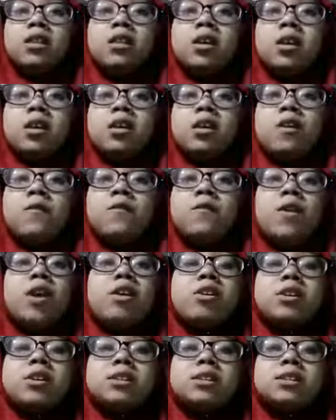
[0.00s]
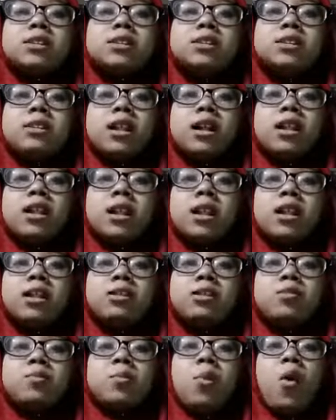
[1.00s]
The various
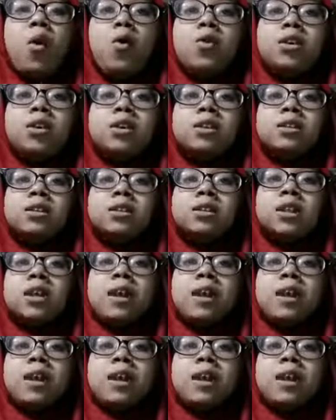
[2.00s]
dialects spoken